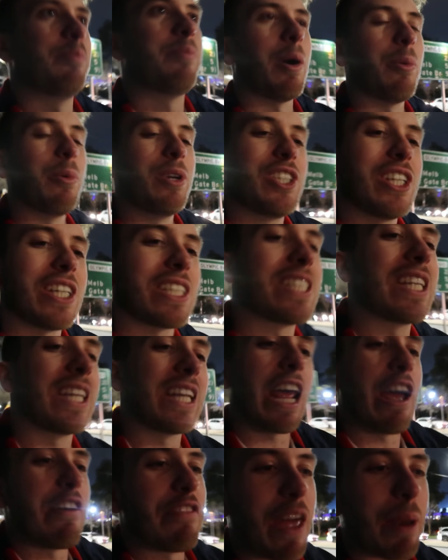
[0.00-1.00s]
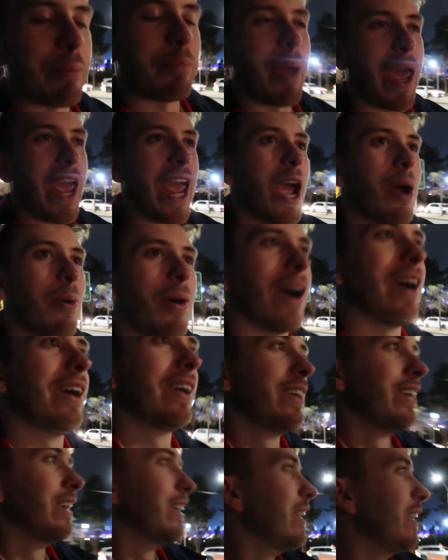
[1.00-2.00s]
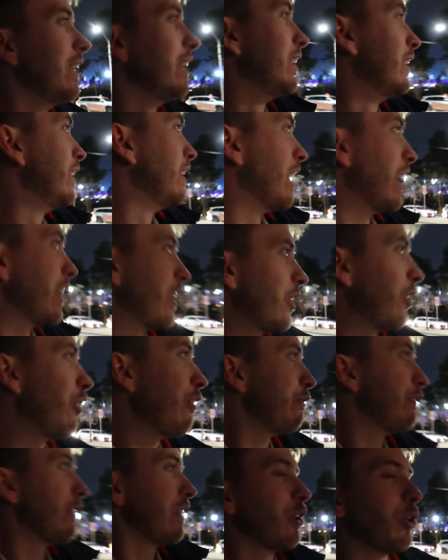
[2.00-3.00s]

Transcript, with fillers: but we just didn't have that power and I know for